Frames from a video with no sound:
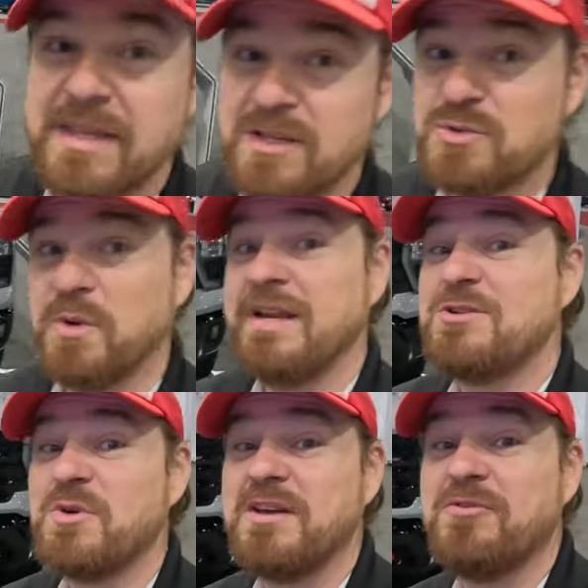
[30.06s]
the
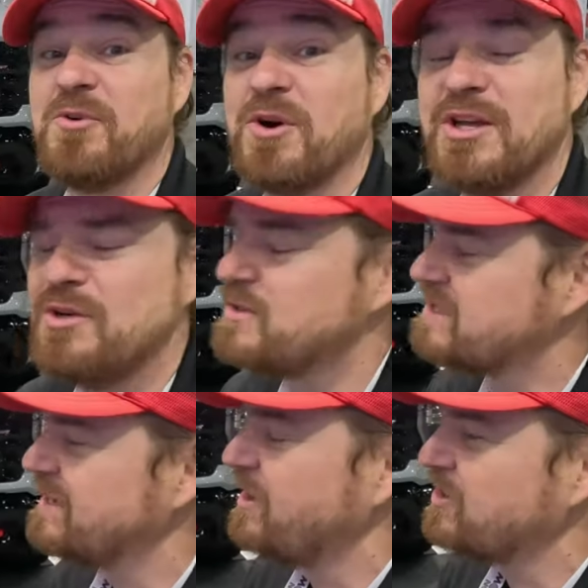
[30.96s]
2024
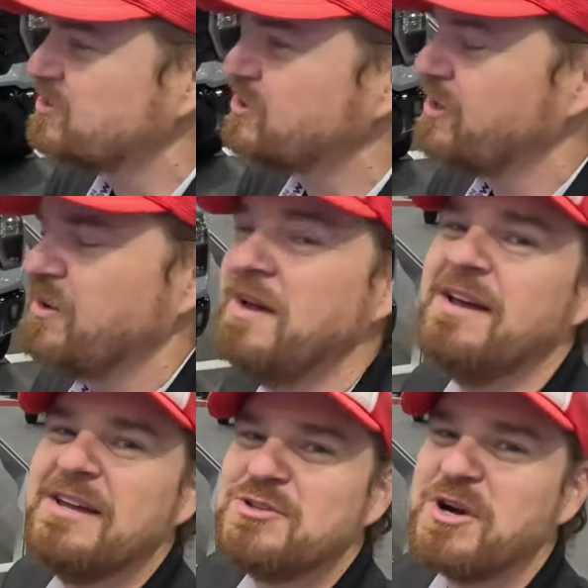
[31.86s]
Houston Auto Show.
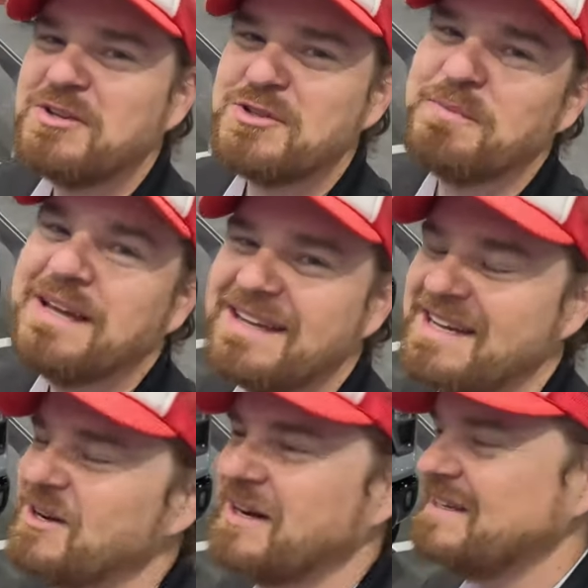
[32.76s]
Trucks are big
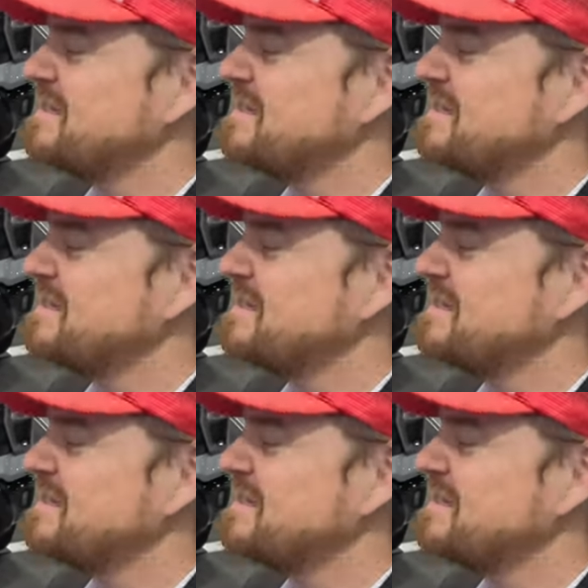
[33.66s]
here in